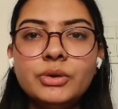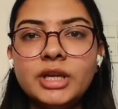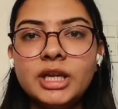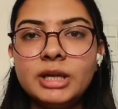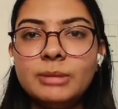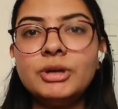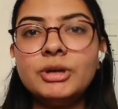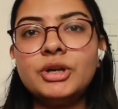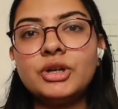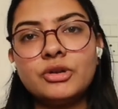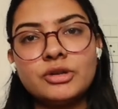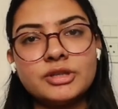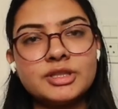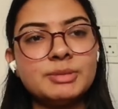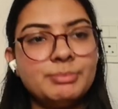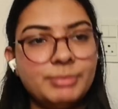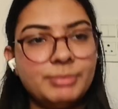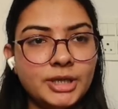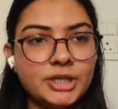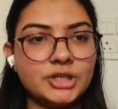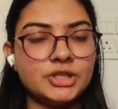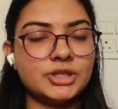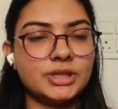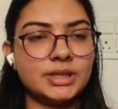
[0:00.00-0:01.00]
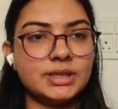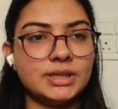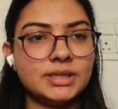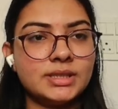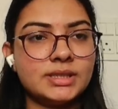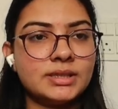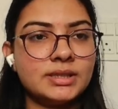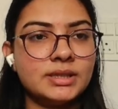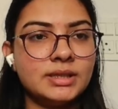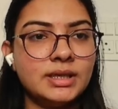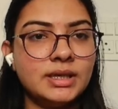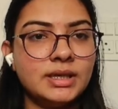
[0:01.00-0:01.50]
you came across a patient
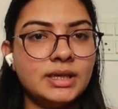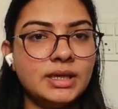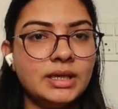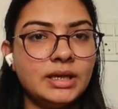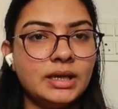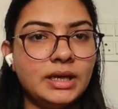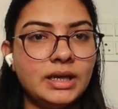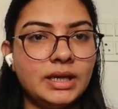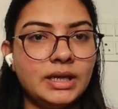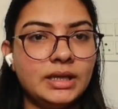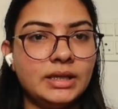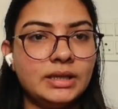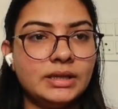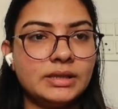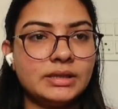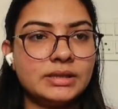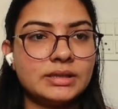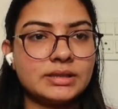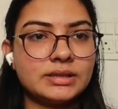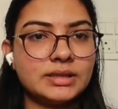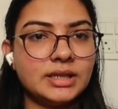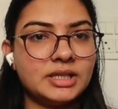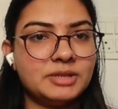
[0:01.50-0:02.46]
and